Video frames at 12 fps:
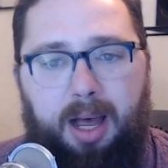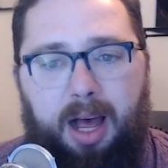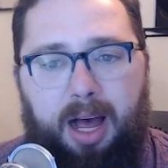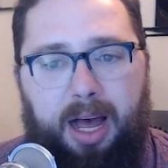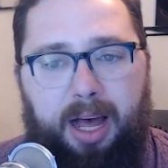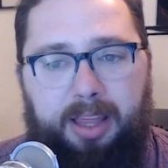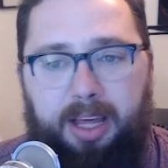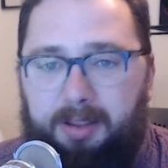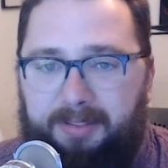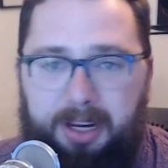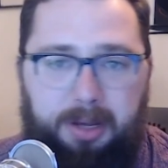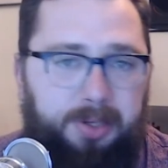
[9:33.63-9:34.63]
The other
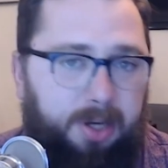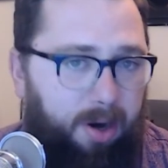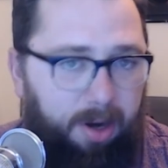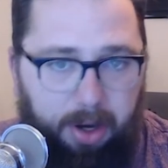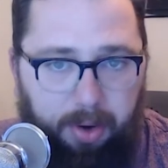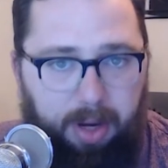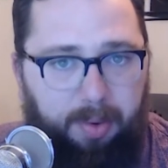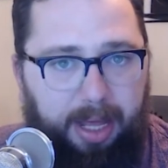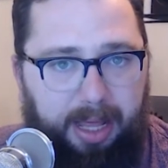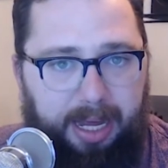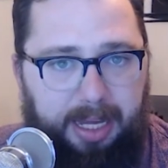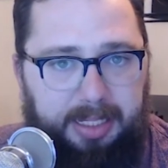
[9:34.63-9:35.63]
videos aren't going away,
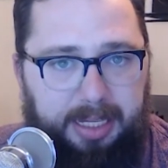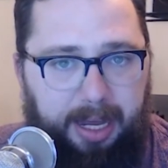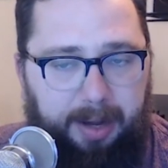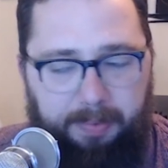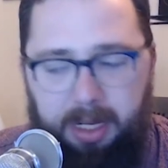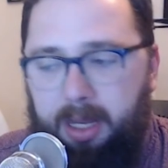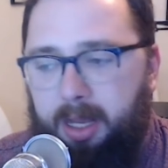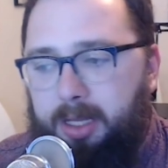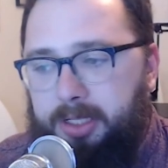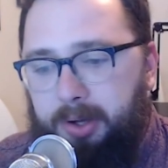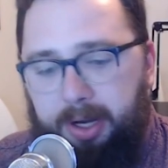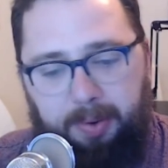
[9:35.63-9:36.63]
like I said.
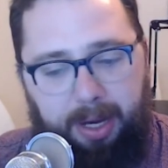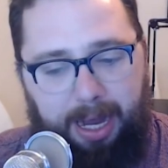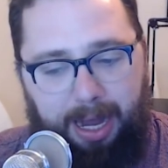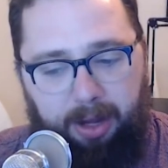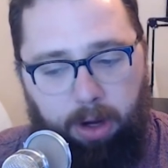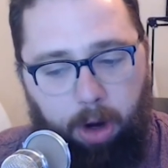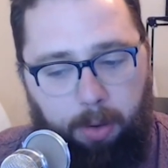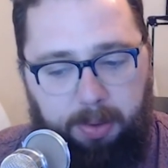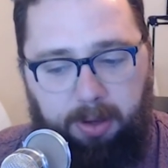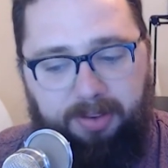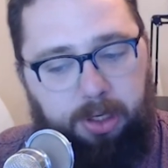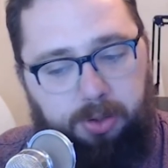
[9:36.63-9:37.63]
So anyway, I hope
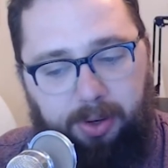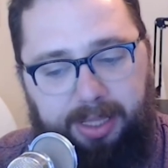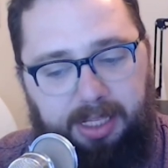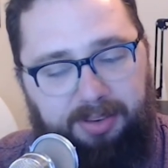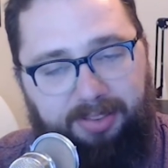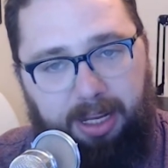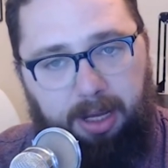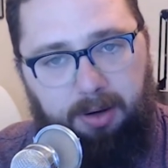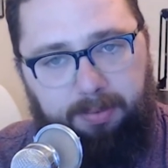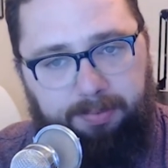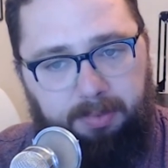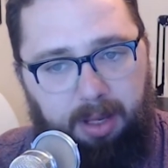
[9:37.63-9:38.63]
you've enjoyed this video.